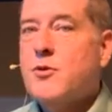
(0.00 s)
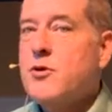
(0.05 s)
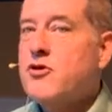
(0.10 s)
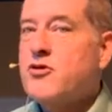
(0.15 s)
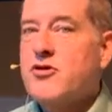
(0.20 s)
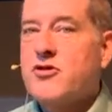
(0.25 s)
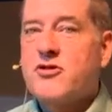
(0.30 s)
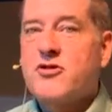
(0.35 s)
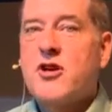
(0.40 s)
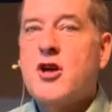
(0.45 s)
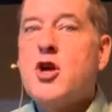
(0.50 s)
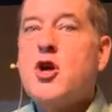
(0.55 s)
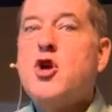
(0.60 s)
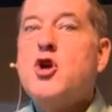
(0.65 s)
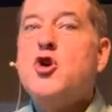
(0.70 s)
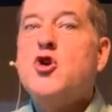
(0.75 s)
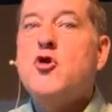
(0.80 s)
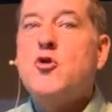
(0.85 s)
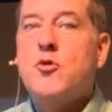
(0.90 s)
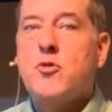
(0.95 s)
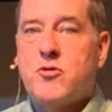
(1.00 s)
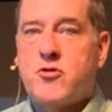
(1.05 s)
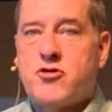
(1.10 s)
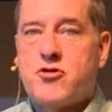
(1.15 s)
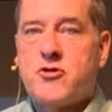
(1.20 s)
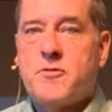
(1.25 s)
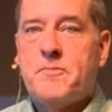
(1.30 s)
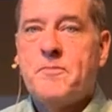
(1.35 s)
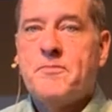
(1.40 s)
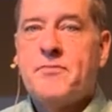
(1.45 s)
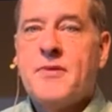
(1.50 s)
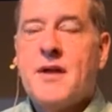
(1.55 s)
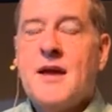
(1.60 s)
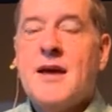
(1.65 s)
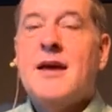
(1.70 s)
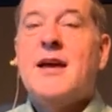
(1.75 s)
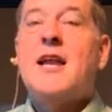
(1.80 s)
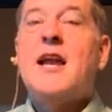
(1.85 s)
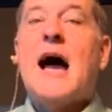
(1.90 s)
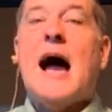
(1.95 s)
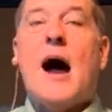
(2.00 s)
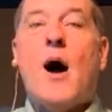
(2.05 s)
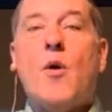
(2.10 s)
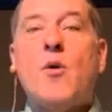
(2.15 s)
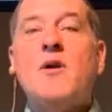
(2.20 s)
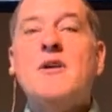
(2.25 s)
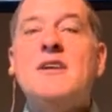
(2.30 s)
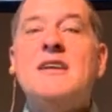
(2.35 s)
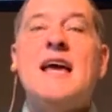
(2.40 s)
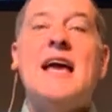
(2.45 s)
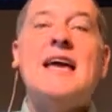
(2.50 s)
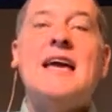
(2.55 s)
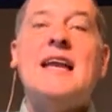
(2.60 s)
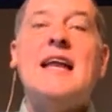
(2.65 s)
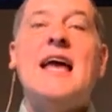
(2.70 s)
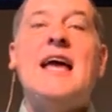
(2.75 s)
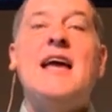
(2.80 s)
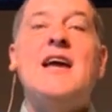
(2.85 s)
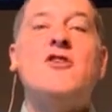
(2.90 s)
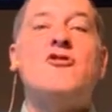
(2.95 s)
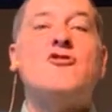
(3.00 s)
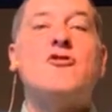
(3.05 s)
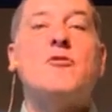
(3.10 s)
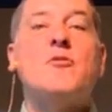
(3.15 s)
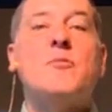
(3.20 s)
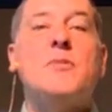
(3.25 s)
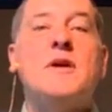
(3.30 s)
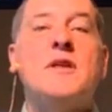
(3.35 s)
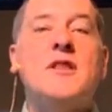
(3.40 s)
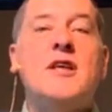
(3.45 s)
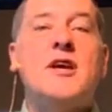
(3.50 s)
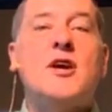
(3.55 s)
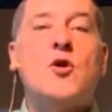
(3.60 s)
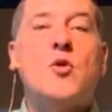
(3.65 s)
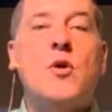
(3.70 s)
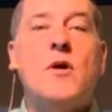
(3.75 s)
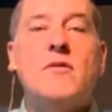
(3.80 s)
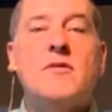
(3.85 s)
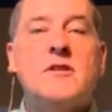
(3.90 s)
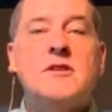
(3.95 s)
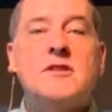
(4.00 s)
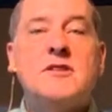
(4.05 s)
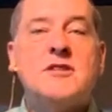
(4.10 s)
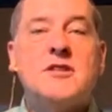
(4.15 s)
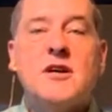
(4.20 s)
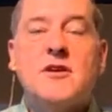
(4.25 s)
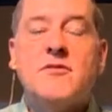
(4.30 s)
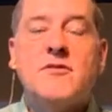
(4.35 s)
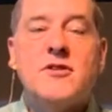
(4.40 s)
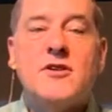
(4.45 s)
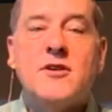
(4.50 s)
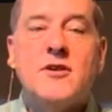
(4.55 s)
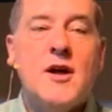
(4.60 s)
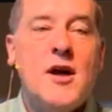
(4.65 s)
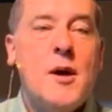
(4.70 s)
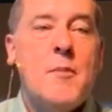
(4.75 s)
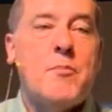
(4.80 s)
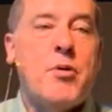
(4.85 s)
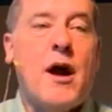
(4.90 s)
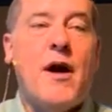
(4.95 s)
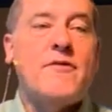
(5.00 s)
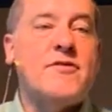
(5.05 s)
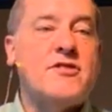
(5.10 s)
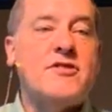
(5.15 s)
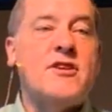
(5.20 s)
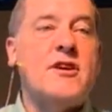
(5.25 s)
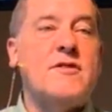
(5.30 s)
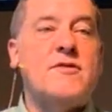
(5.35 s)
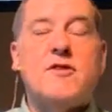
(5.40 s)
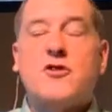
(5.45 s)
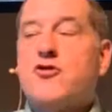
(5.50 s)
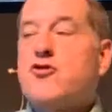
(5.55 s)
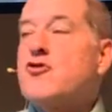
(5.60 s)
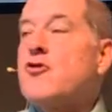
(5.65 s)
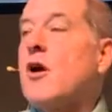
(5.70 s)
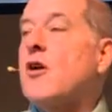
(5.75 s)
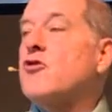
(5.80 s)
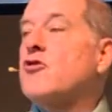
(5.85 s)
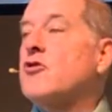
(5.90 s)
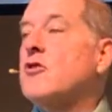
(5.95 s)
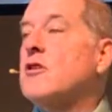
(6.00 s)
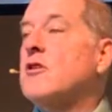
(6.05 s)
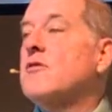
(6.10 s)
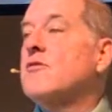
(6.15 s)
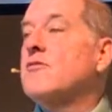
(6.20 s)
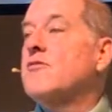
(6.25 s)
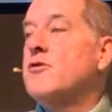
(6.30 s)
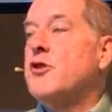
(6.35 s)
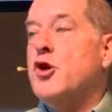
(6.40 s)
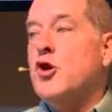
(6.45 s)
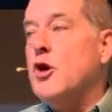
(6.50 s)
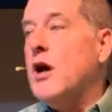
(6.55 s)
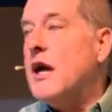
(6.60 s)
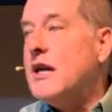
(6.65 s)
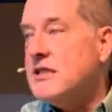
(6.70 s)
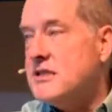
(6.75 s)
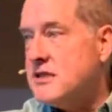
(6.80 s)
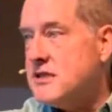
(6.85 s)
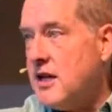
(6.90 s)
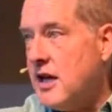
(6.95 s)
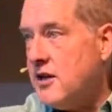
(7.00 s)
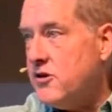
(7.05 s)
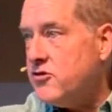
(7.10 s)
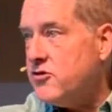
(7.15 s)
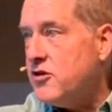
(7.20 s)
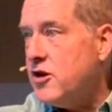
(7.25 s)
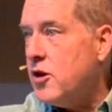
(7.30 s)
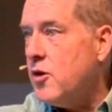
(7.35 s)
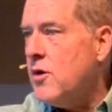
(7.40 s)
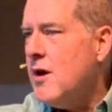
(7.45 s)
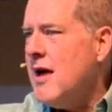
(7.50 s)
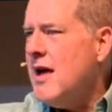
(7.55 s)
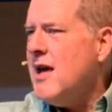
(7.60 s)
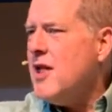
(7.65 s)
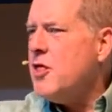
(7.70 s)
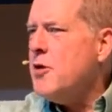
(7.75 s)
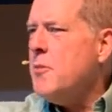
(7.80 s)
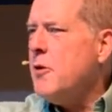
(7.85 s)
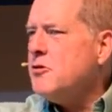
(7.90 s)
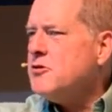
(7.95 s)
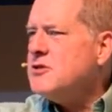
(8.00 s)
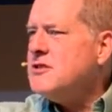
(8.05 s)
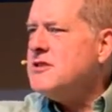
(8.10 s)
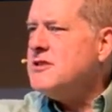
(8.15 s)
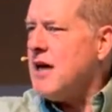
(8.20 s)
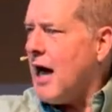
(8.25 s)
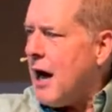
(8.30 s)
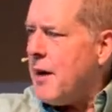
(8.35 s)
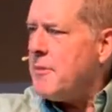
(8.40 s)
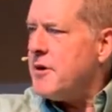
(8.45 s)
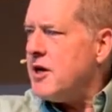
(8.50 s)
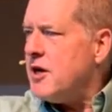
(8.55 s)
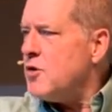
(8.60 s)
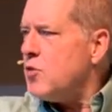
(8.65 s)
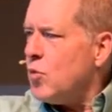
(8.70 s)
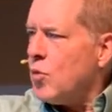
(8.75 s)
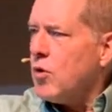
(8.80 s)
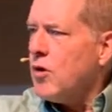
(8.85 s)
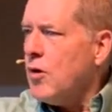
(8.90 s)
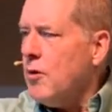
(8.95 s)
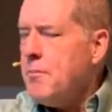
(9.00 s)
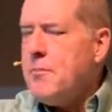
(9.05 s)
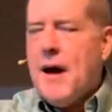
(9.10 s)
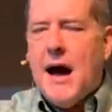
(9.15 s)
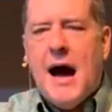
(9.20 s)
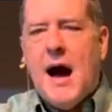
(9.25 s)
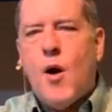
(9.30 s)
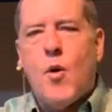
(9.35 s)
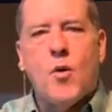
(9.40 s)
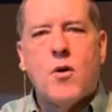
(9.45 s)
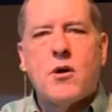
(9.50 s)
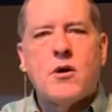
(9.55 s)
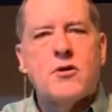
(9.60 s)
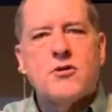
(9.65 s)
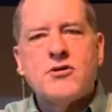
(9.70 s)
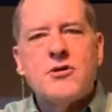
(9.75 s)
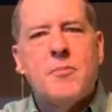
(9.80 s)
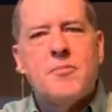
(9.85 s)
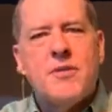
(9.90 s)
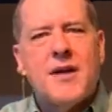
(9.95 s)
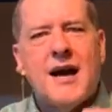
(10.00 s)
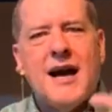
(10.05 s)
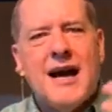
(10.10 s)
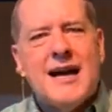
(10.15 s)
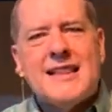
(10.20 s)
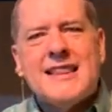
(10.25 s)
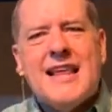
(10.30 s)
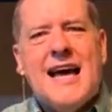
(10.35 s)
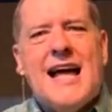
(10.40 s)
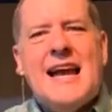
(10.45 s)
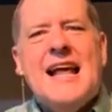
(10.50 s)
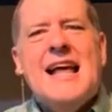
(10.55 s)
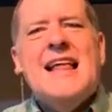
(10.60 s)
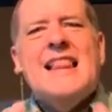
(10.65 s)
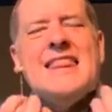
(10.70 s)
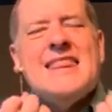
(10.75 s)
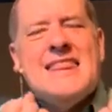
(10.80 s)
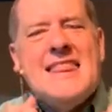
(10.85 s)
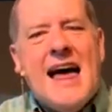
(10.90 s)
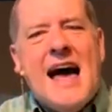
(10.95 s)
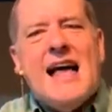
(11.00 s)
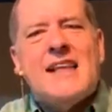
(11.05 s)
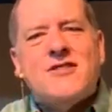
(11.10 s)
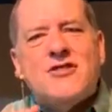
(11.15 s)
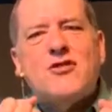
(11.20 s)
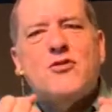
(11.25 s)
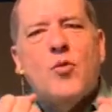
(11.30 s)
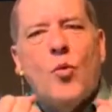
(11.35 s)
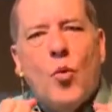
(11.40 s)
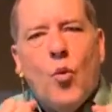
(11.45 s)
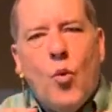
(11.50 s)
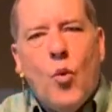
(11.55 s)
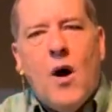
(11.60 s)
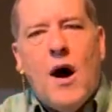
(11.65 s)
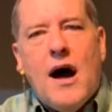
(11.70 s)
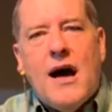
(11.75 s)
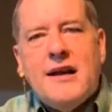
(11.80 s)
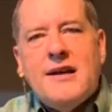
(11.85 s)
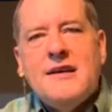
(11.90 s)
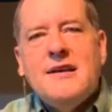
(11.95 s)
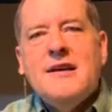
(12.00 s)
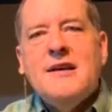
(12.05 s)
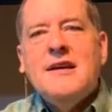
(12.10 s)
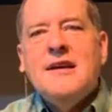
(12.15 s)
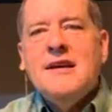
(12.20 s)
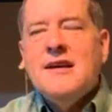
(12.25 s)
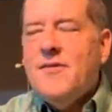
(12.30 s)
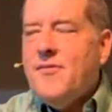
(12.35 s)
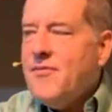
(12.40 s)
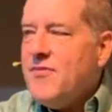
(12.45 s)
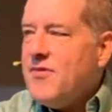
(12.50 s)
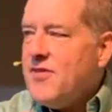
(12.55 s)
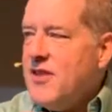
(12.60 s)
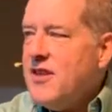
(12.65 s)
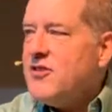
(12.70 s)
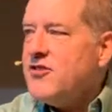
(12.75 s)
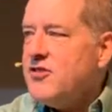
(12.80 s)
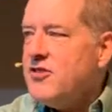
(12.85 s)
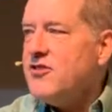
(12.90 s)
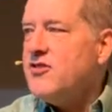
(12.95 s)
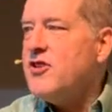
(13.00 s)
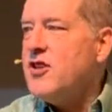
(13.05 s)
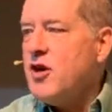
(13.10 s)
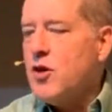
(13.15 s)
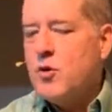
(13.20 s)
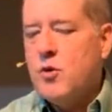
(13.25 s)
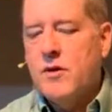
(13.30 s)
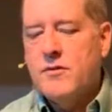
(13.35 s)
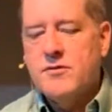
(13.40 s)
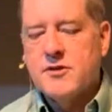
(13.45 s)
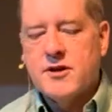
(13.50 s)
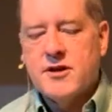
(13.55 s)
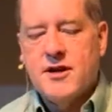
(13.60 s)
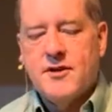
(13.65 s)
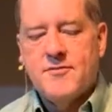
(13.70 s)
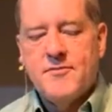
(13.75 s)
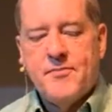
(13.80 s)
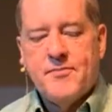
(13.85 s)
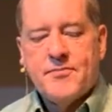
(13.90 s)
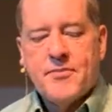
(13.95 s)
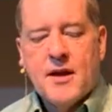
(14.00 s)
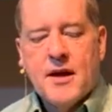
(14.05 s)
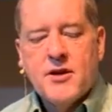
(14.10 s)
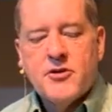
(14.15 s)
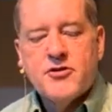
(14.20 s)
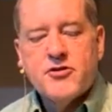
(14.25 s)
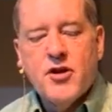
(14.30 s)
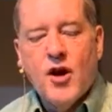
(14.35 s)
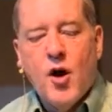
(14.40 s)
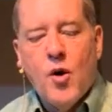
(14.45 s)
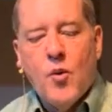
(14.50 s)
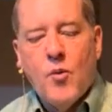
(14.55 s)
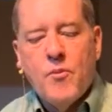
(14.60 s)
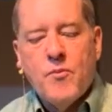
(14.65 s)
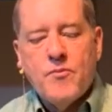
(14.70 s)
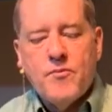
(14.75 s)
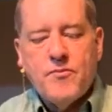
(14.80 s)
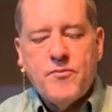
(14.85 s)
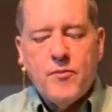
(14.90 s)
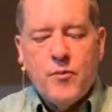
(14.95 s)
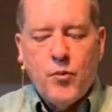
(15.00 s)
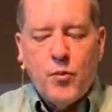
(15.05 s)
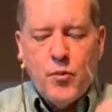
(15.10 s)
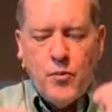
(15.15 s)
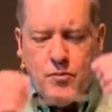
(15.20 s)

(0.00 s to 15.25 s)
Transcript: which is huge. In our day and age, it would be the equivalent of the prophecy of the destruction of the United States, you know, the most dominant world power or something like that. That's what this is the equivalent of. So,